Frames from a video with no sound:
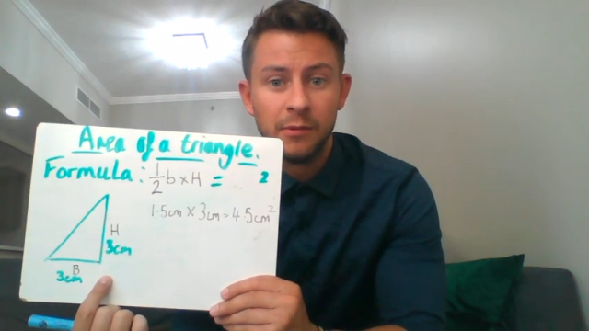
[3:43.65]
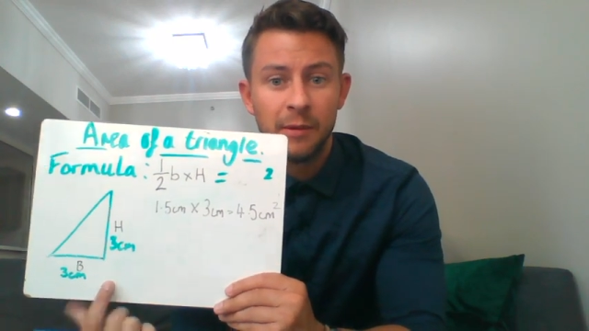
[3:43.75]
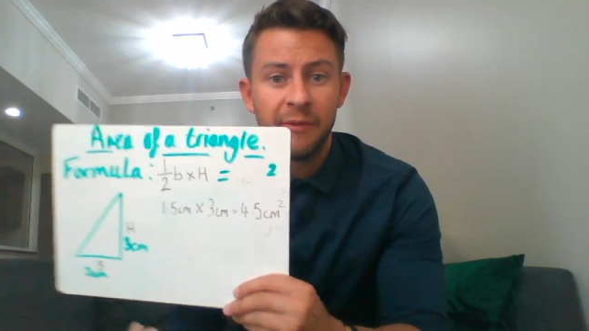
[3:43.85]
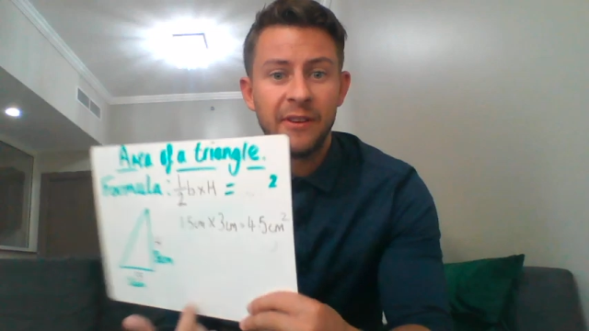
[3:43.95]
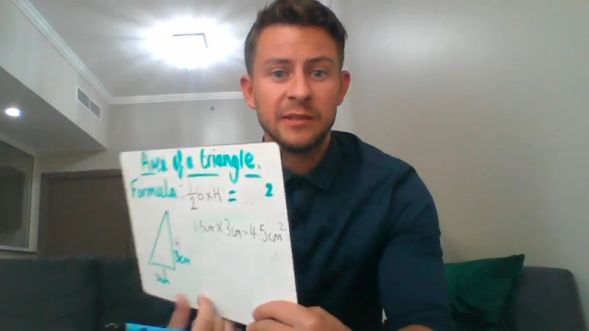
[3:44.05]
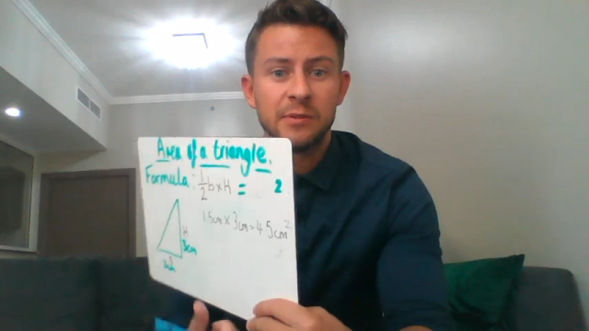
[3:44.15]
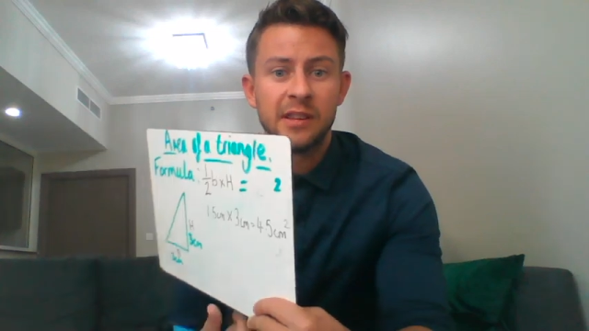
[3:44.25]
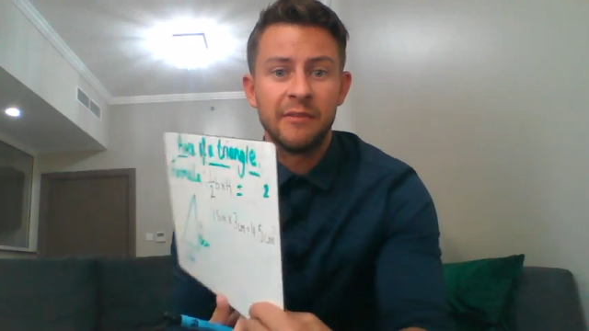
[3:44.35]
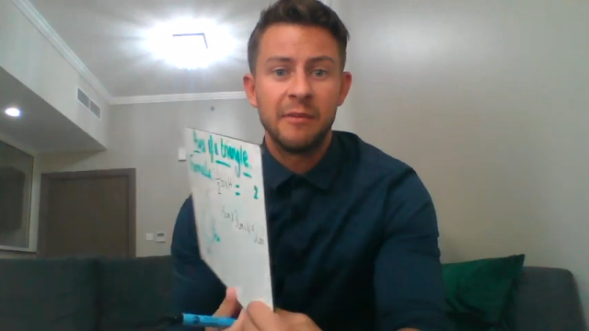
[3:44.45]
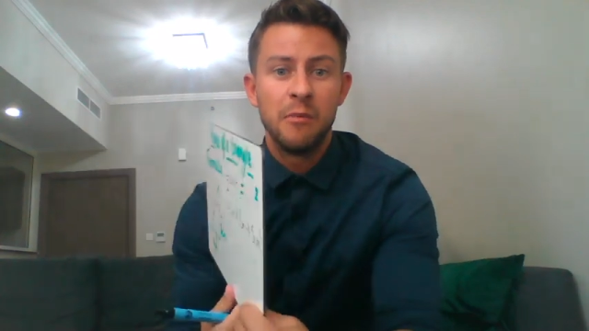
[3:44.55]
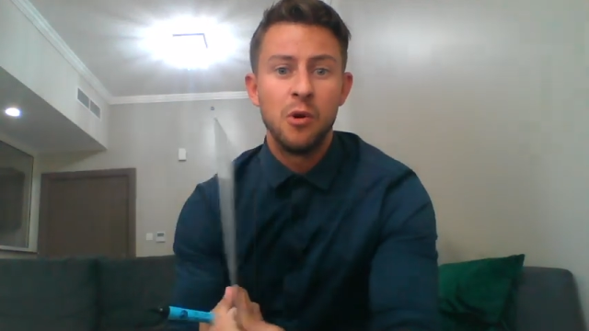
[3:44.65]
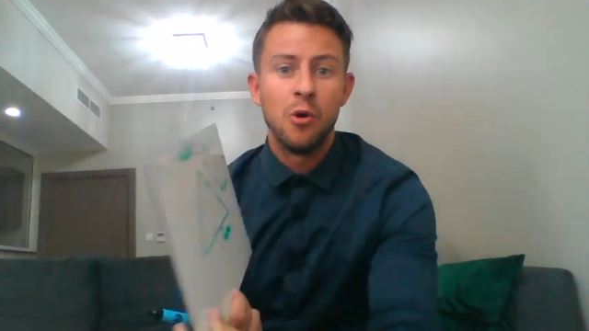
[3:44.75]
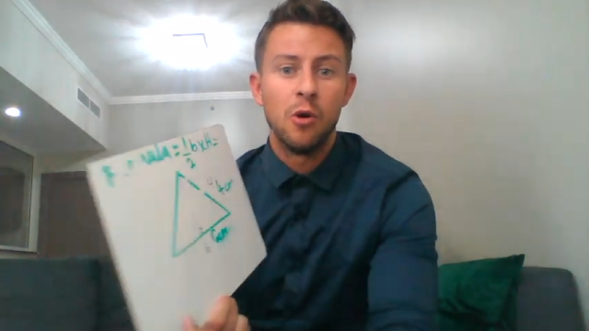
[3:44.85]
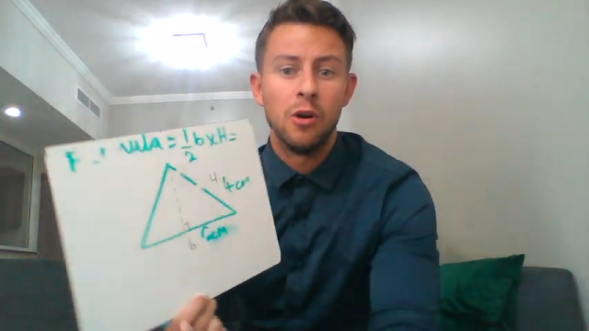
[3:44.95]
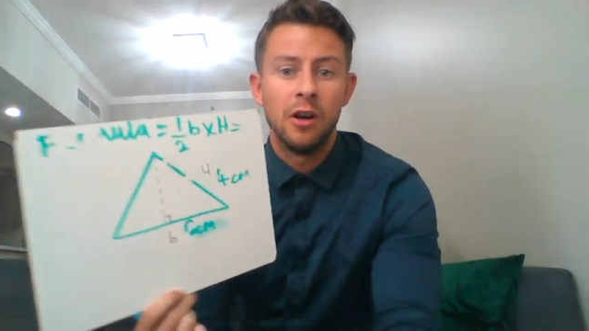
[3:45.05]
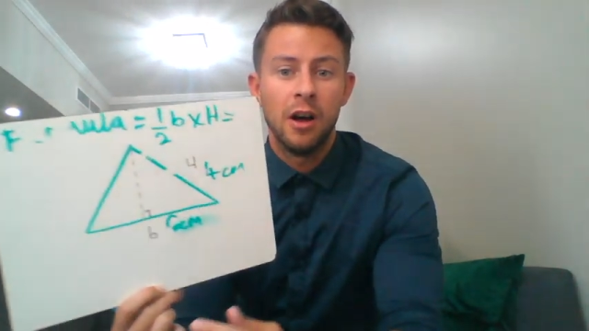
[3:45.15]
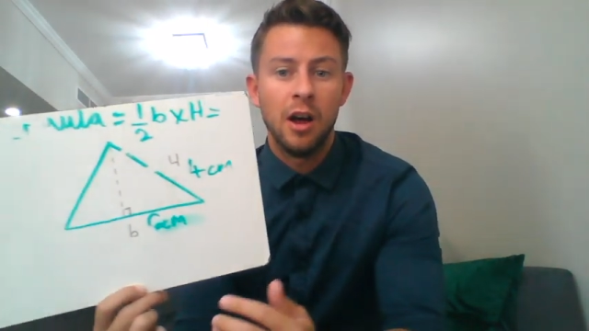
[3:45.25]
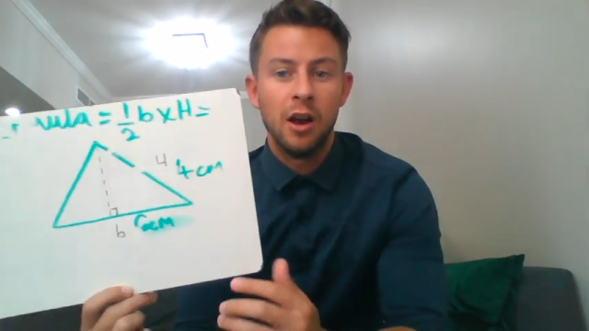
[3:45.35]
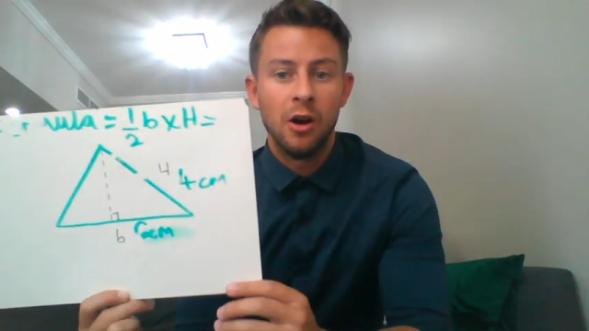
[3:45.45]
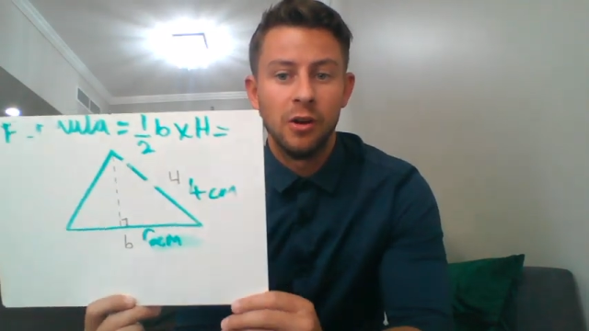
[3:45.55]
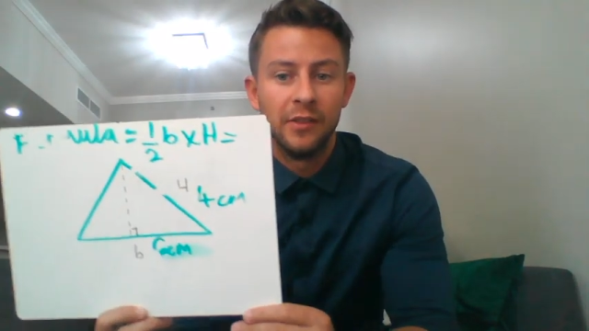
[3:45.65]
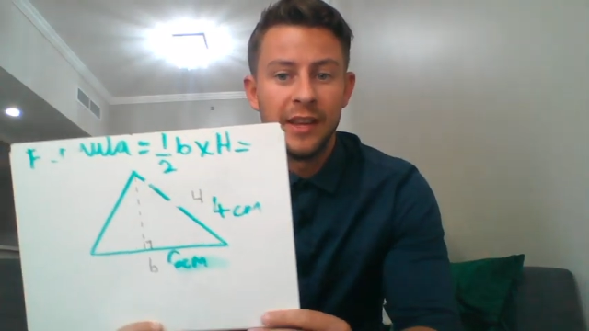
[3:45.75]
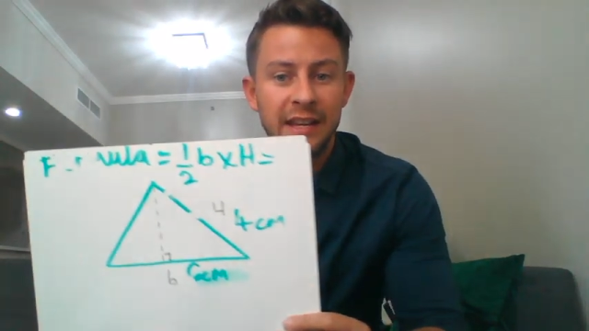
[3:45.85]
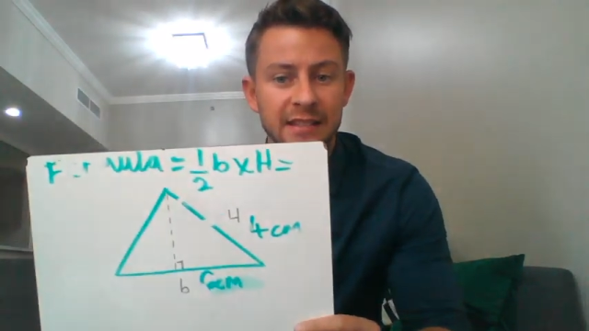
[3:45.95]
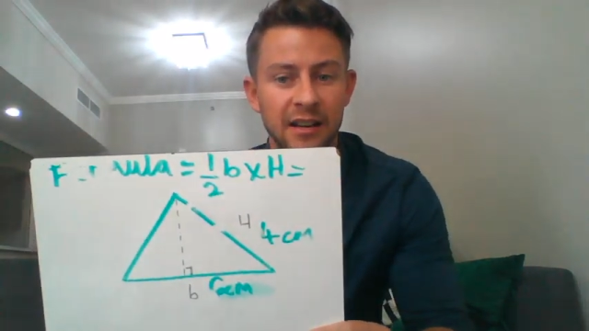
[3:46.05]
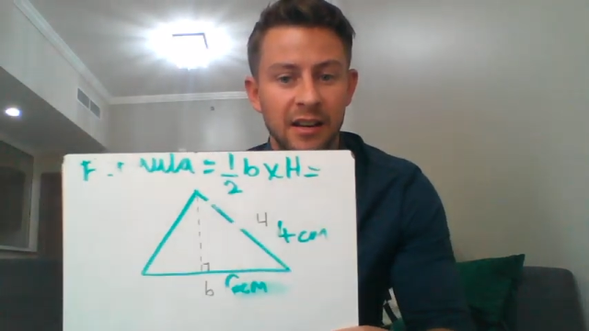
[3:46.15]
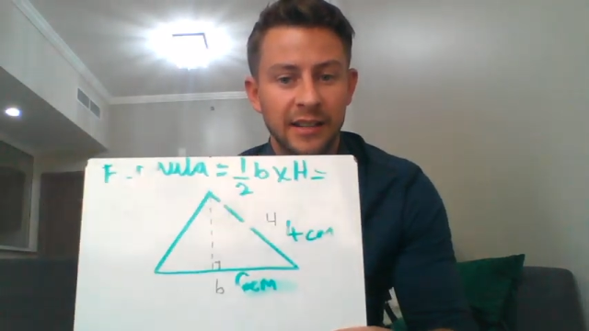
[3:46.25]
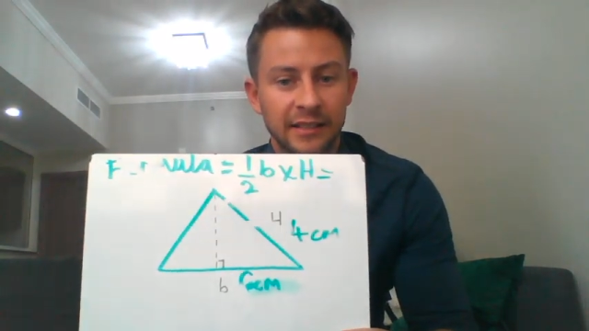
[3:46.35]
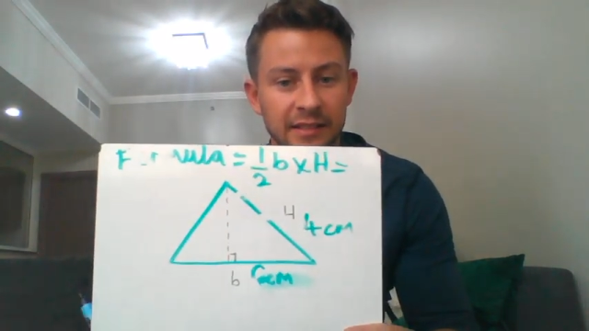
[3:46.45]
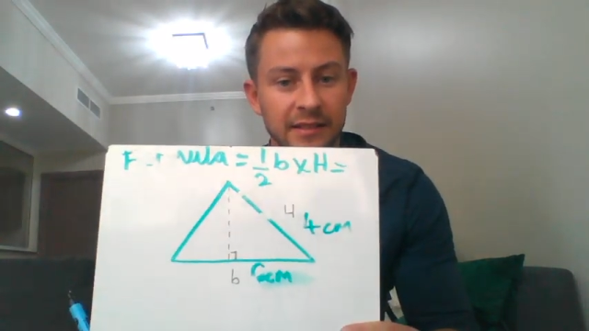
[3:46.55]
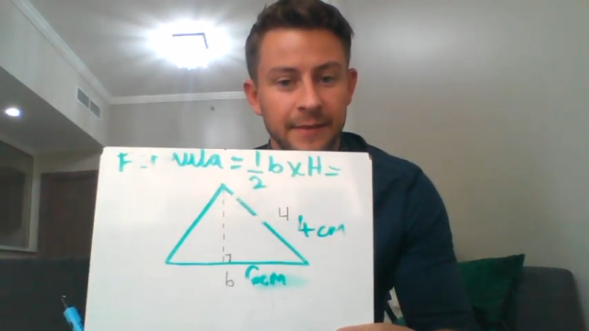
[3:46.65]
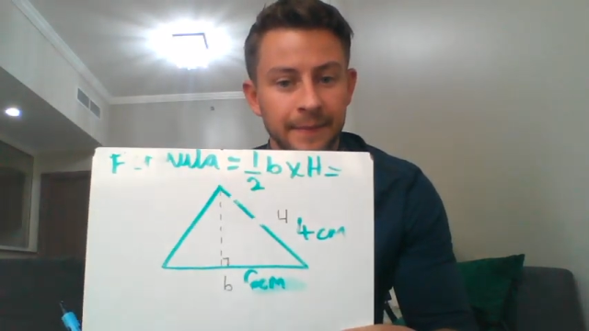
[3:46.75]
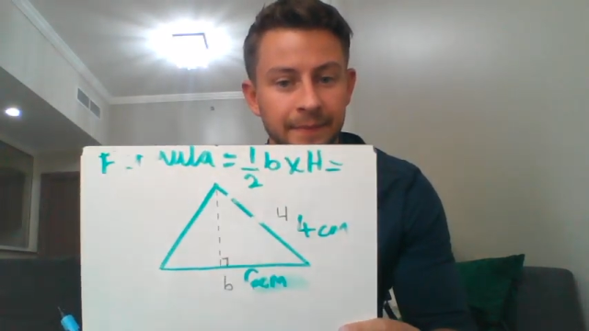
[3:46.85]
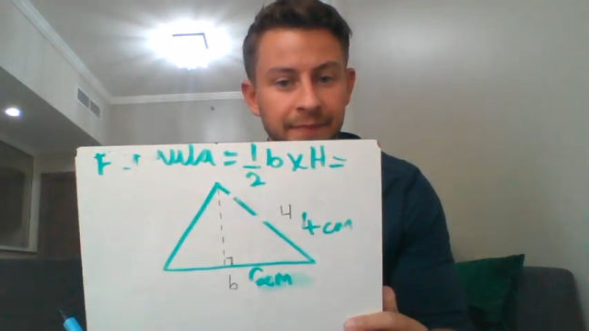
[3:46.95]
We're going to be faced with something more along these lines.